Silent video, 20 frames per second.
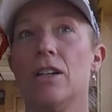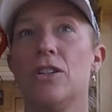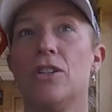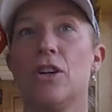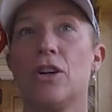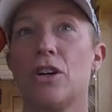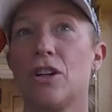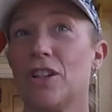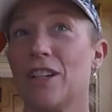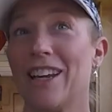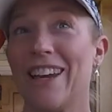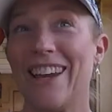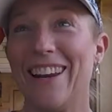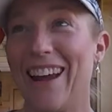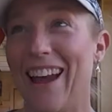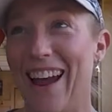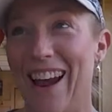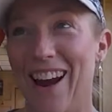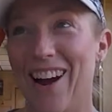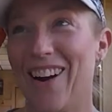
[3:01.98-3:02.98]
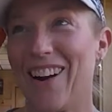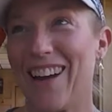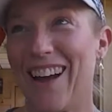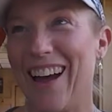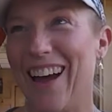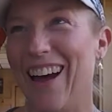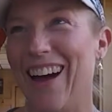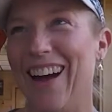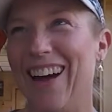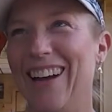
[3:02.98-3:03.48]
took her to get a
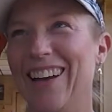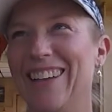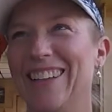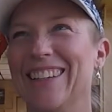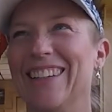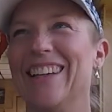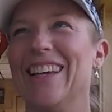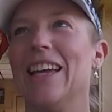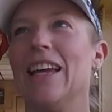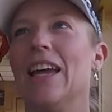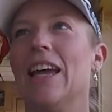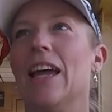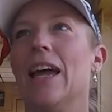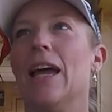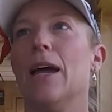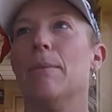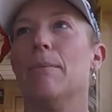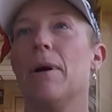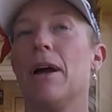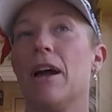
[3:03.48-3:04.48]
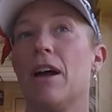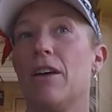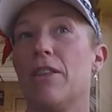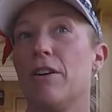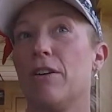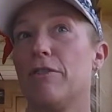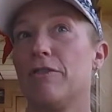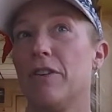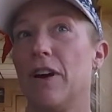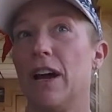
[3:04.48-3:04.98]
haircut, and my
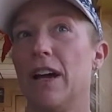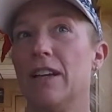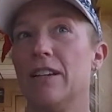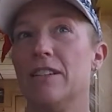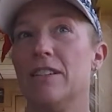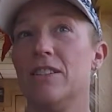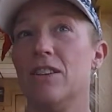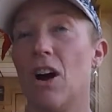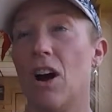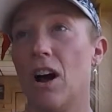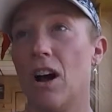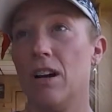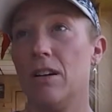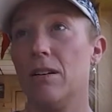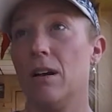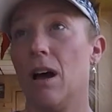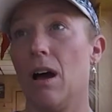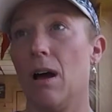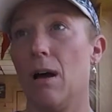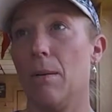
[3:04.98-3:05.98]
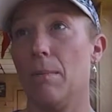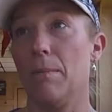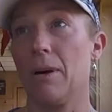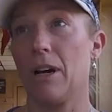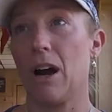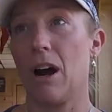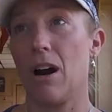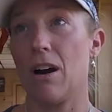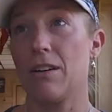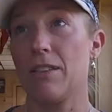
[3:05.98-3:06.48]
other friend Dawn
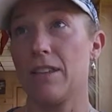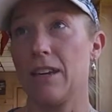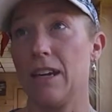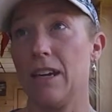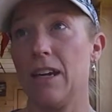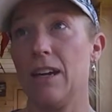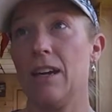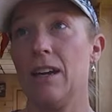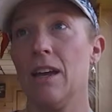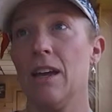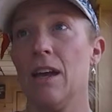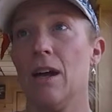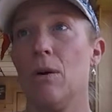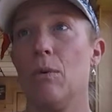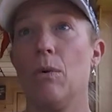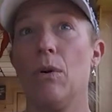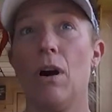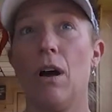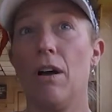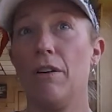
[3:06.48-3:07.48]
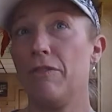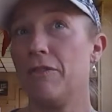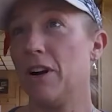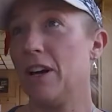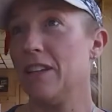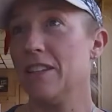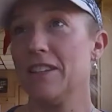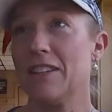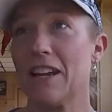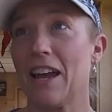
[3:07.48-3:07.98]
McCarthy, we're all
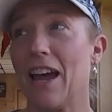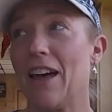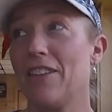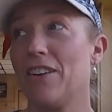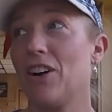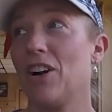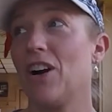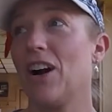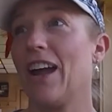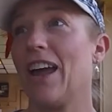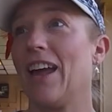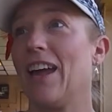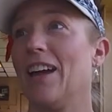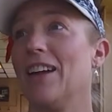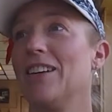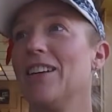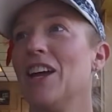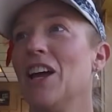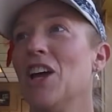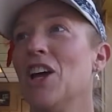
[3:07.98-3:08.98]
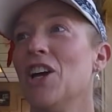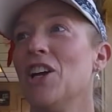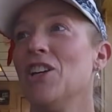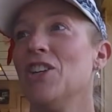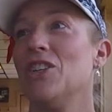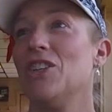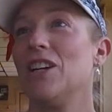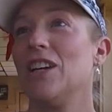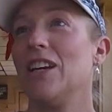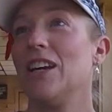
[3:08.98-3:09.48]
friends together, and
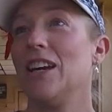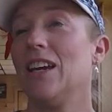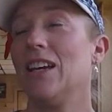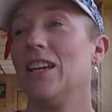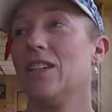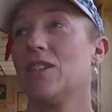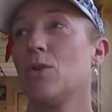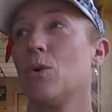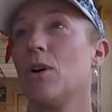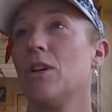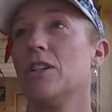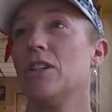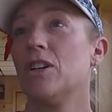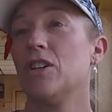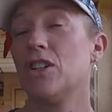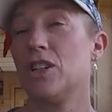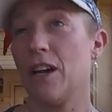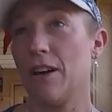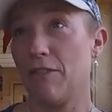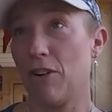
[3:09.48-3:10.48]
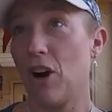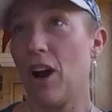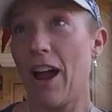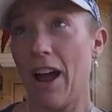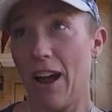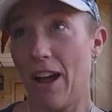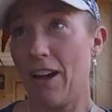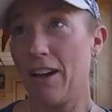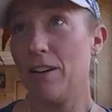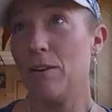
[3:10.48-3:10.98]
she is going to shave her
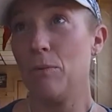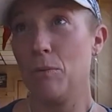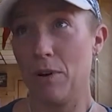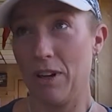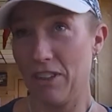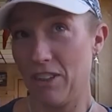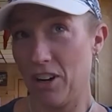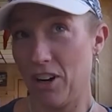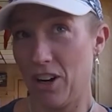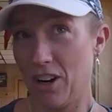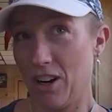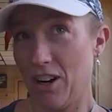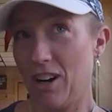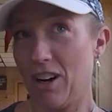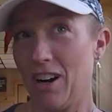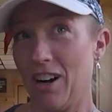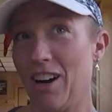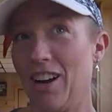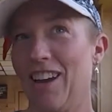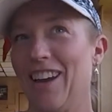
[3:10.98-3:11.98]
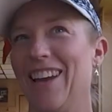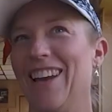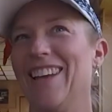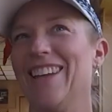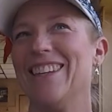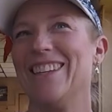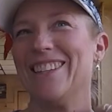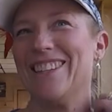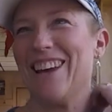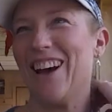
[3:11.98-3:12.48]
head with her.
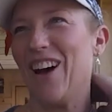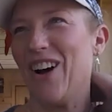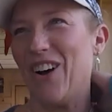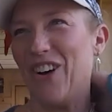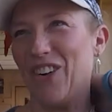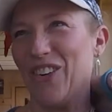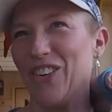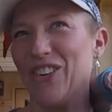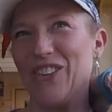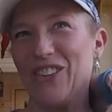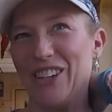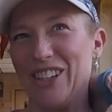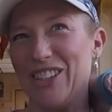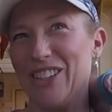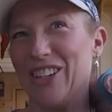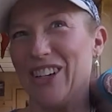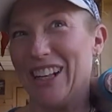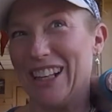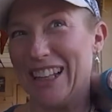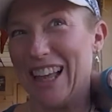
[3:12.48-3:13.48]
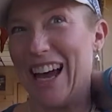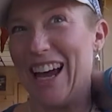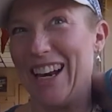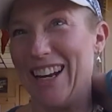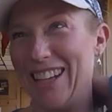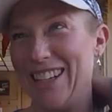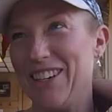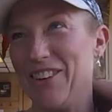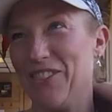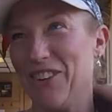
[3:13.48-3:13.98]
So we're doing a lot
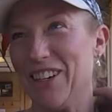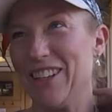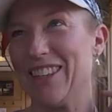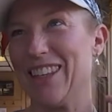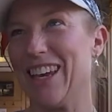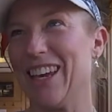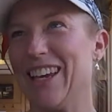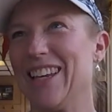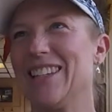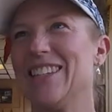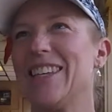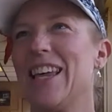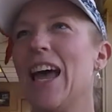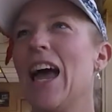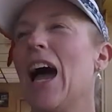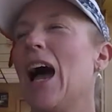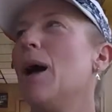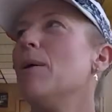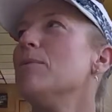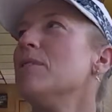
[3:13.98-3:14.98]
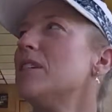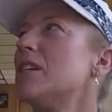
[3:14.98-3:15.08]
of different things. I'm